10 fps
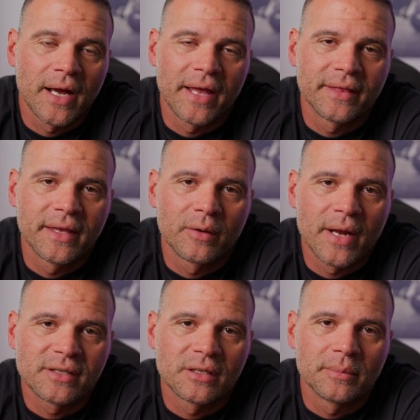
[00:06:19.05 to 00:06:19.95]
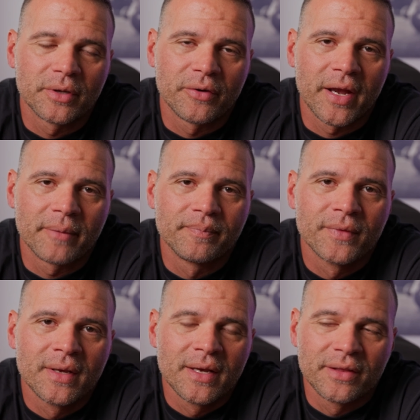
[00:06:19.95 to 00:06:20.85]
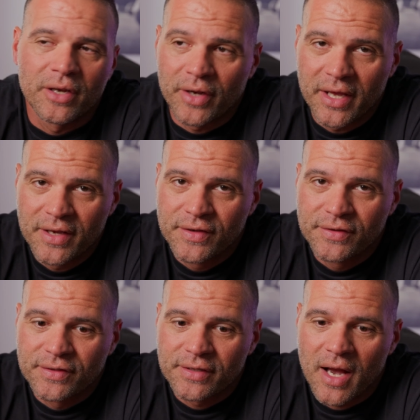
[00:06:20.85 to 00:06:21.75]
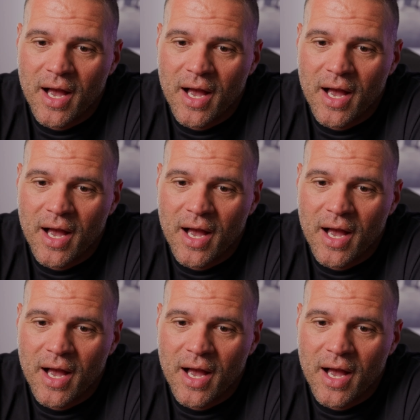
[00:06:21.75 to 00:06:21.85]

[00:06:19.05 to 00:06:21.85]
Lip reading: I think it would actually be great. There is